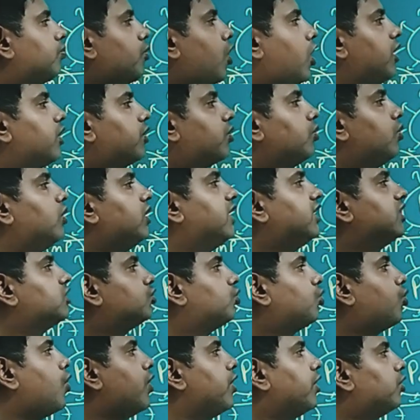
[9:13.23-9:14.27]
molecule is
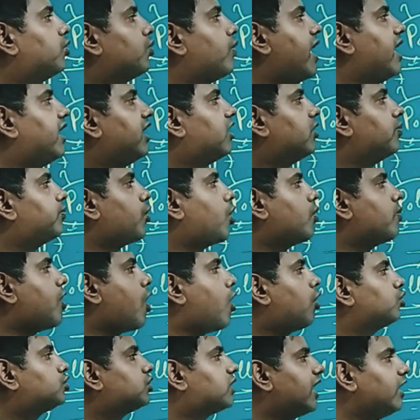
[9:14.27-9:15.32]
going to enter from
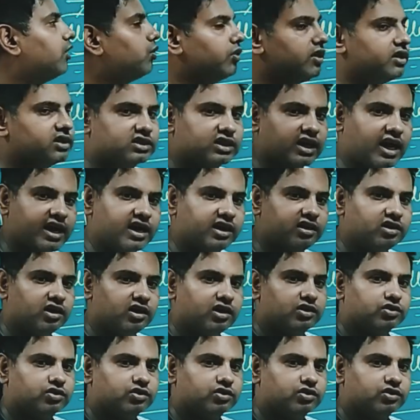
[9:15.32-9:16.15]
outside to inside.